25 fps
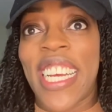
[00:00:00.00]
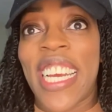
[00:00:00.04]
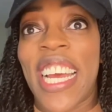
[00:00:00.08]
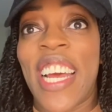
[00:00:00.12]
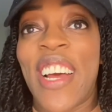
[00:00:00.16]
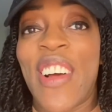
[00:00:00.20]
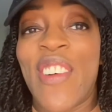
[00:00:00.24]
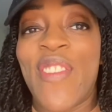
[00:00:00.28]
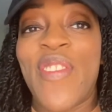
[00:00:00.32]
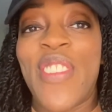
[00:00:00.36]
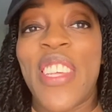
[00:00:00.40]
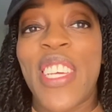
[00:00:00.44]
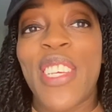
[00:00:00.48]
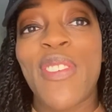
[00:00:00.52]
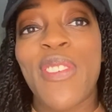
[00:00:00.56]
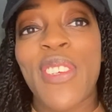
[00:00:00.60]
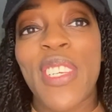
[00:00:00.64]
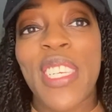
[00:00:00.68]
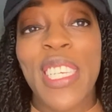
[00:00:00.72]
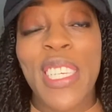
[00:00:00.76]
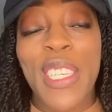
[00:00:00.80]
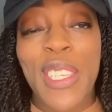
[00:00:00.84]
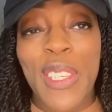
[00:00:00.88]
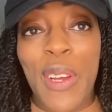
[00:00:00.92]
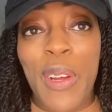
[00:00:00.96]
Um, this was
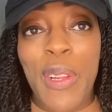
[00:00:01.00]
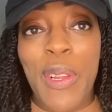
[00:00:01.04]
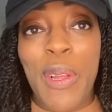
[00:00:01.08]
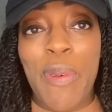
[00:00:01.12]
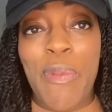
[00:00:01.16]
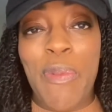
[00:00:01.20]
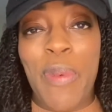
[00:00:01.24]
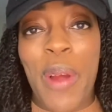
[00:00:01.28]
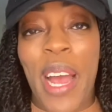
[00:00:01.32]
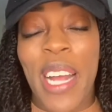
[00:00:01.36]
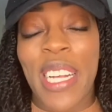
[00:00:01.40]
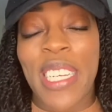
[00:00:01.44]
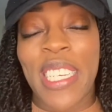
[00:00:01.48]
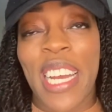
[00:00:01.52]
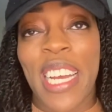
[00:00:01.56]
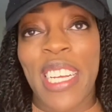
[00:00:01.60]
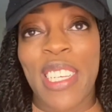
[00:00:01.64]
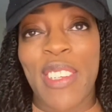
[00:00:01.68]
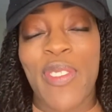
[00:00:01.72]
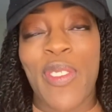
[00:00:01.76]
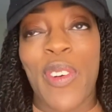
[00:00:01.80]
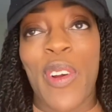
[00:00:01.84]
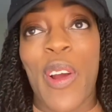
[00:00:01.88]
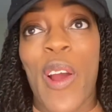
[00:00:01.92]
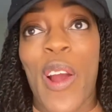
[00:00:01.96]
a solo project
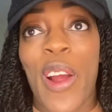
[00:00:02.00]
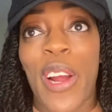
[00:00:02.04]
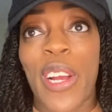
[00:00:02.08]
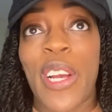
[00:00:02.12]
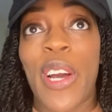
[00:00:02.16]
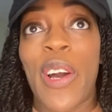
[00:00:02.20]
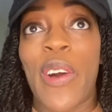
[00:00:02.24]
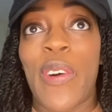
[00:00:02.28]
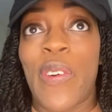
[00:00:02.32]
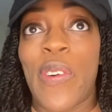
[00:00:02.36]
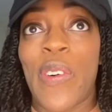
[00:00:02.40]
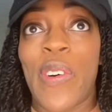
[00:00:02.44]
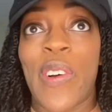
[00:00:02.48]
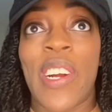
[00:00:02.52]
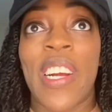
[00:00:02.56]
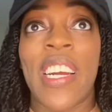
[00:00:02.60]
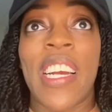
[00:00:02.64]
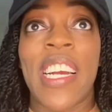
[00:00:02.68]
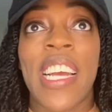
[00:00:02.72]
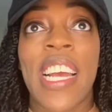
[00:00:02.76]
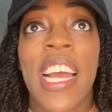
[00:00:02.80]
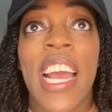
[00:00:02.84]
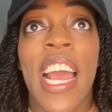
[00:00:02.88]
for our cohort,